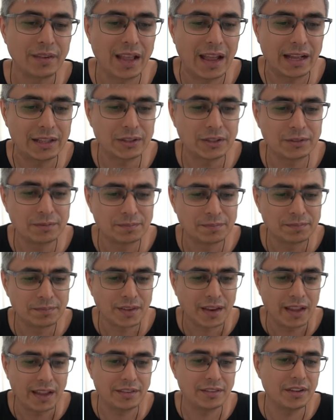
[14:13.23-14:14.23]
add-on.
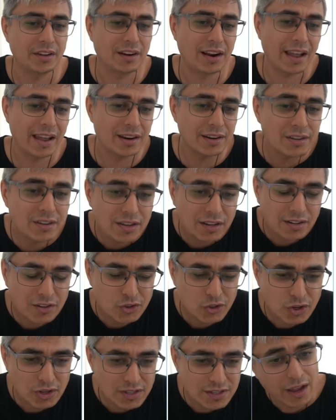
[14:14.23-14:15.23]
And Ryan
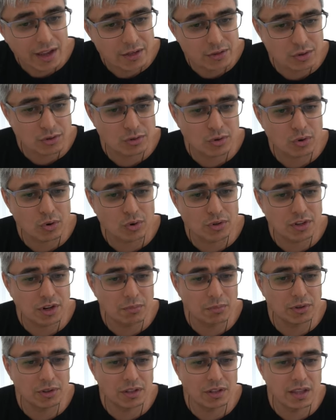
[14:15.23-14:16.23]
Schultz has also
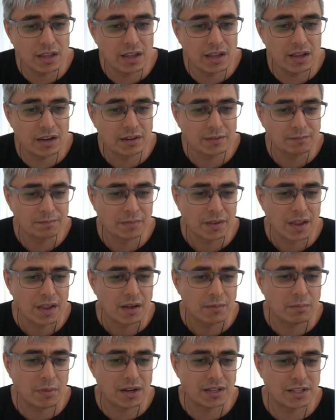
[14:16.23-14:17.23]
contributed here,
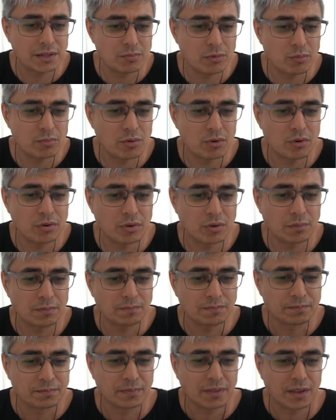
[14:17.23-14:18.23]
Massimo
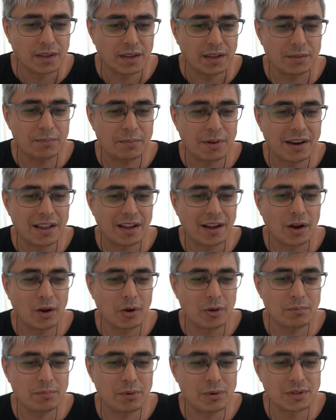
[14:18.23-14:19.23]
Bruno, uh,
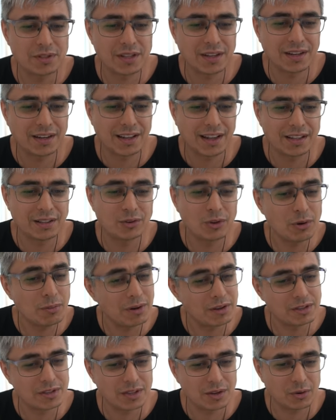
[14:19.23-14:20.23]
Pedigao and Postel, and
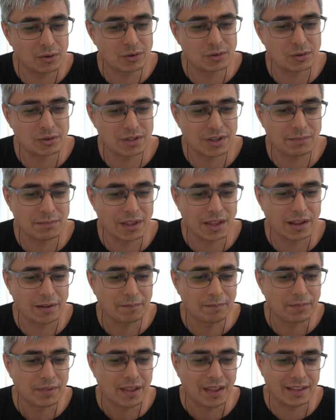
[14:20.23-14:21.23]
Thomas also something.
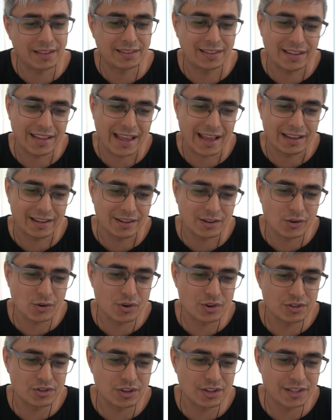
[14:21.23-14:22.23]
And yeah,
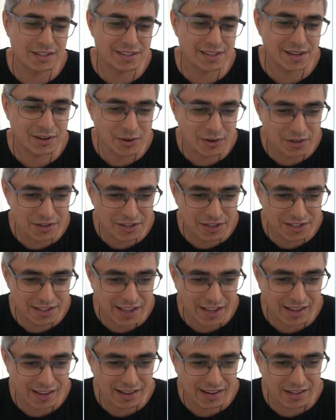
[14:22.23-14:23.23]
gorgeous, gorgeous
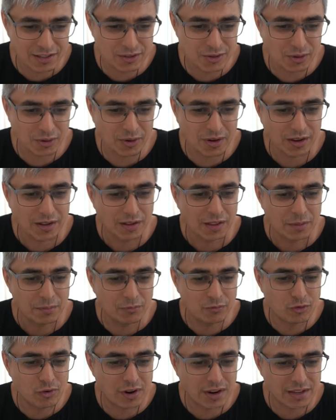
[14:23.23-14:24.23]
again and so on.
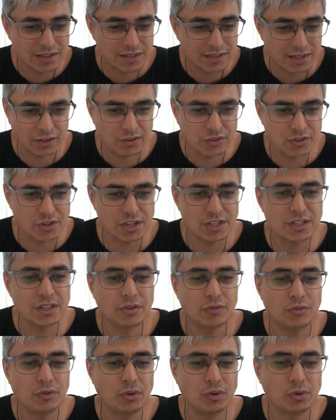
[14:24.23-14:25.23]
Vukas, just
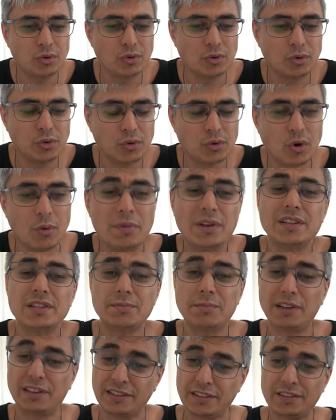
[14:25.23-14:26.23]
few commits,
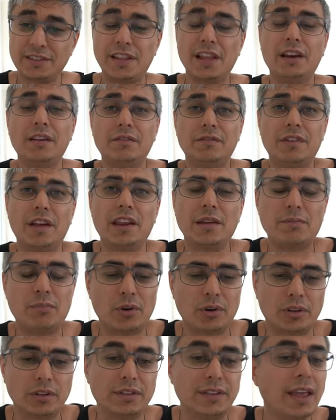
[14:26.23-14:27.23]
but still very
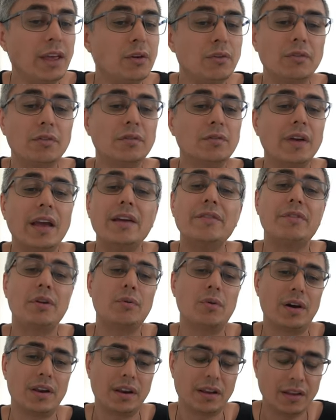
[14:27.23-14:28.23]
important. Thank you
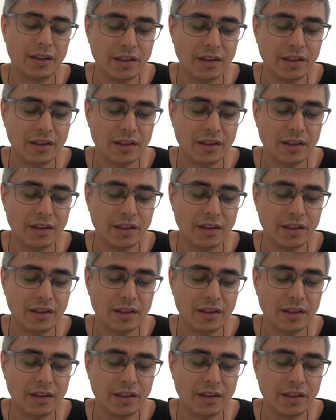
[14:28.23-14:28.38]
everyone